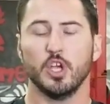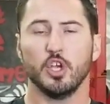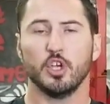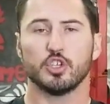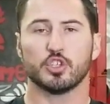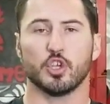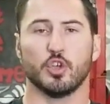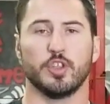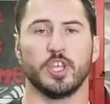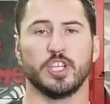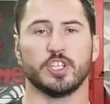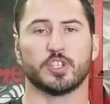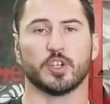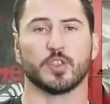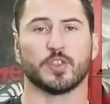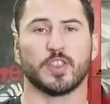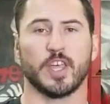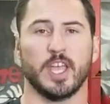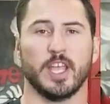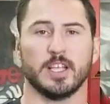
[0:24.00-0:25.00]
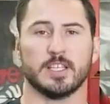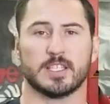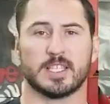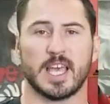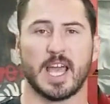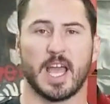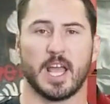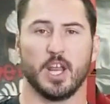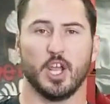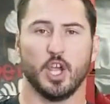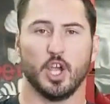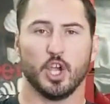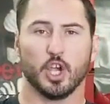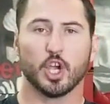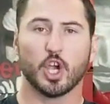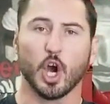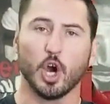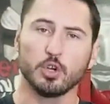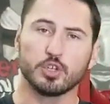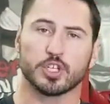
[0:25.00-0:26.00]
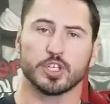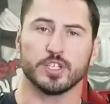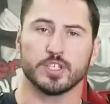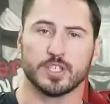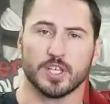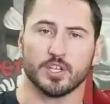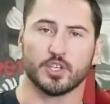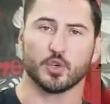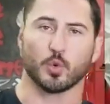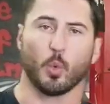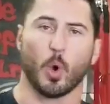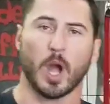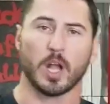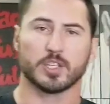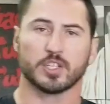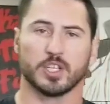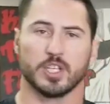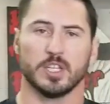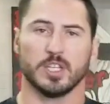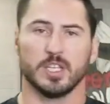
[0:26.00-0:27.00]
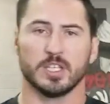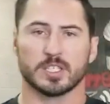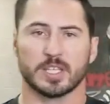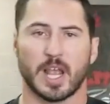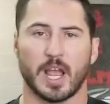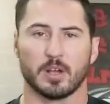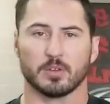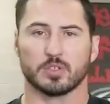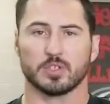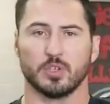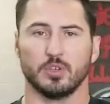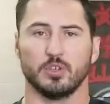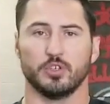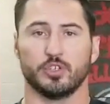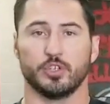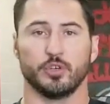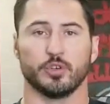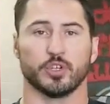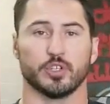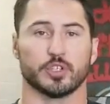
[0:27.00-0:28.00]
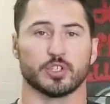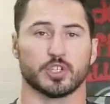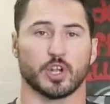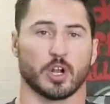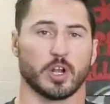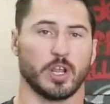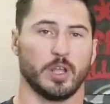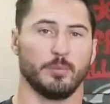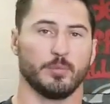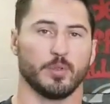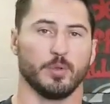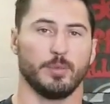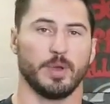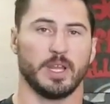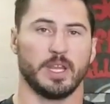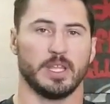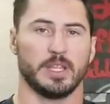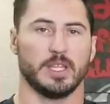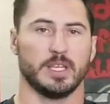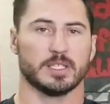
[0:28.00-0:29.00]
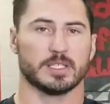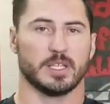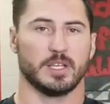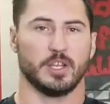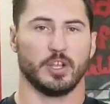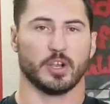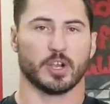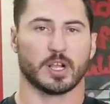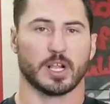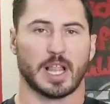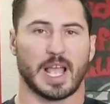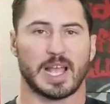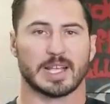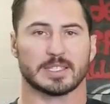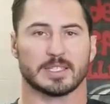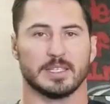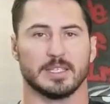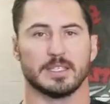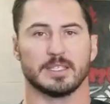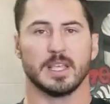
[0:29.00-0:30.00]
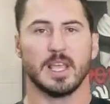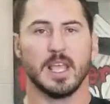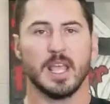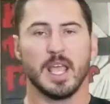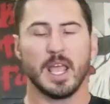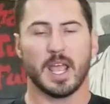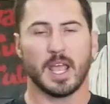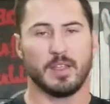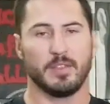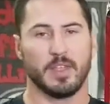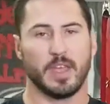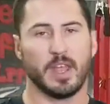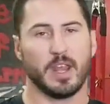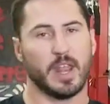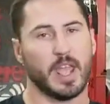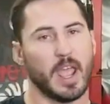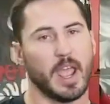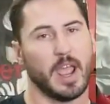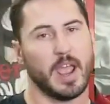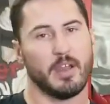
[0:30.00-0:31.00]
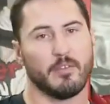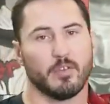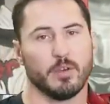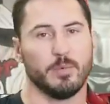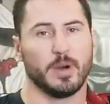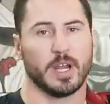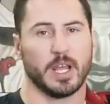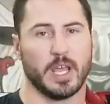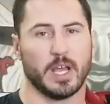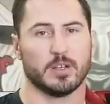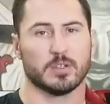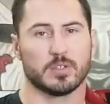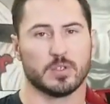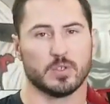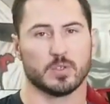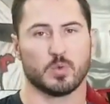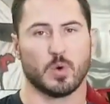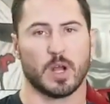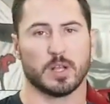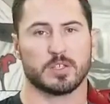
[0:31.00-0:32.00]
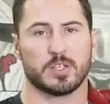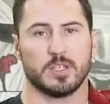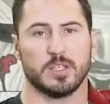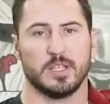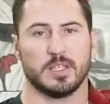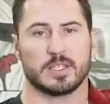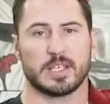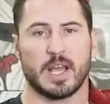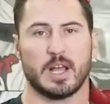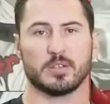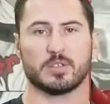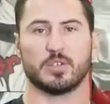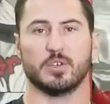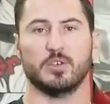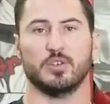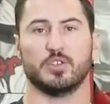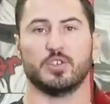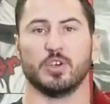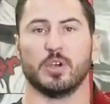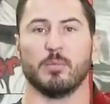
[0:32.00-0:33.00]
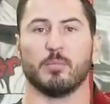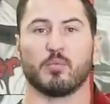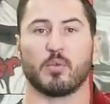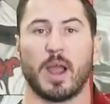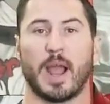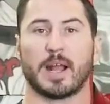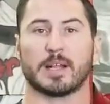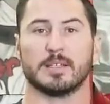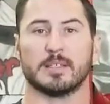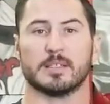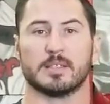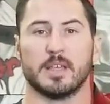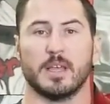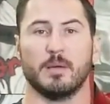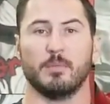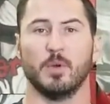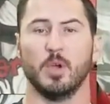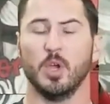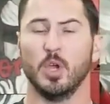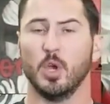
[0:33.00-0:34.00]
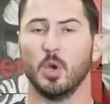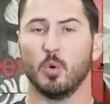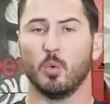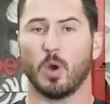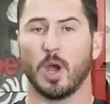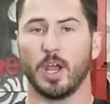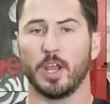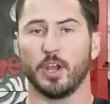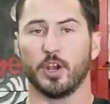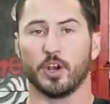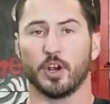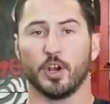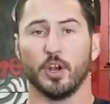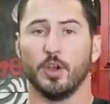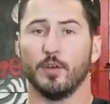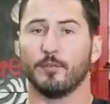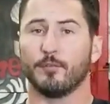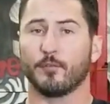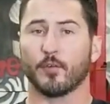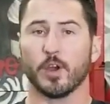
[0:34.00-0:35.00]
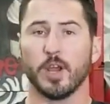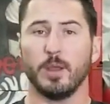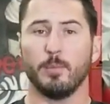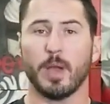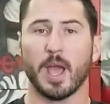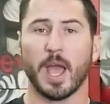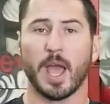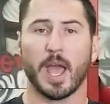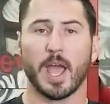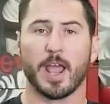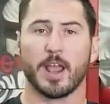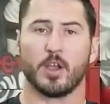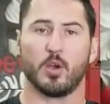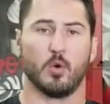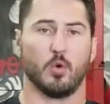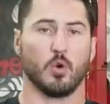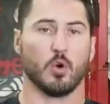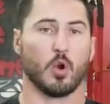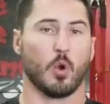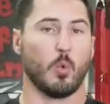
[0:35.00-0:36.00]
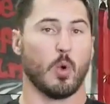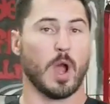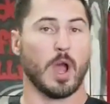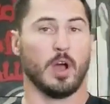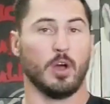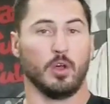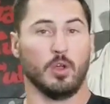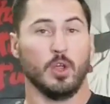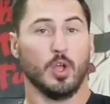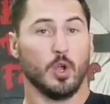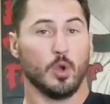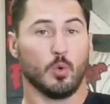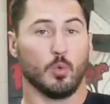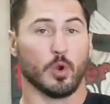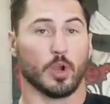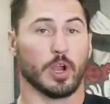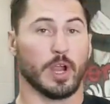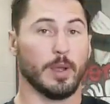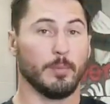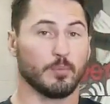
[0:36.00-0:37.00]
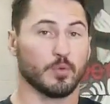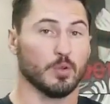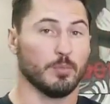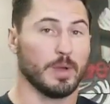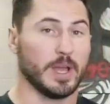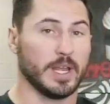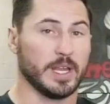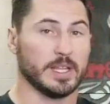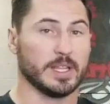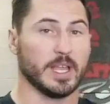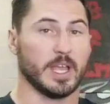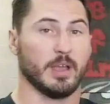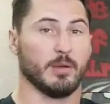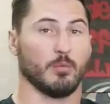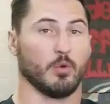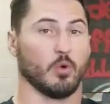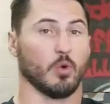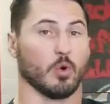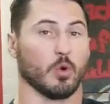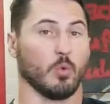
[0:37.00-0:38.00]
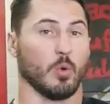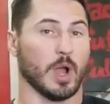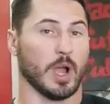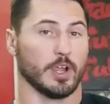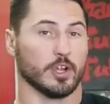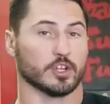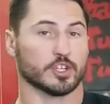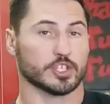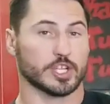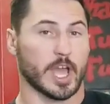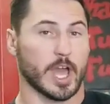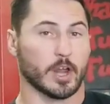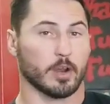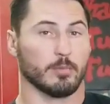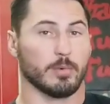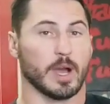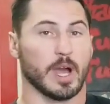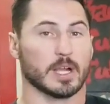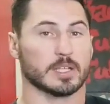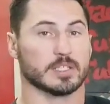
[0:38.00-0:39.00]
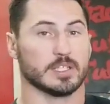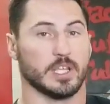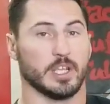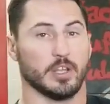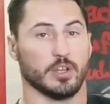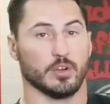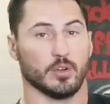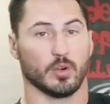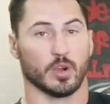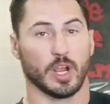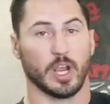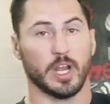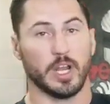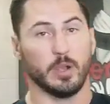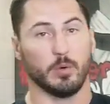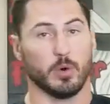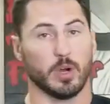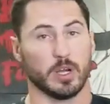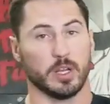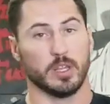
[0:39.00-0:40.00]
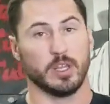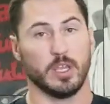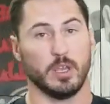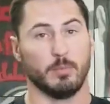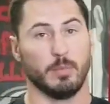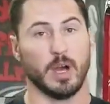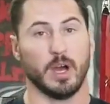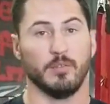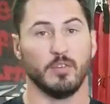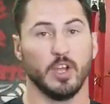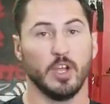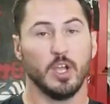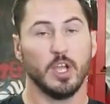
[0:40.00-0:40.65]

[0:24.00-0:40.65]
So these are things that coaches, as you're watching these how-tos, you can start implementing these into your classes. And then everybody else who's watching these how-tos, you can practice them while you're free bag or while we're implementing them or while you're shadow boxing or any one of the above.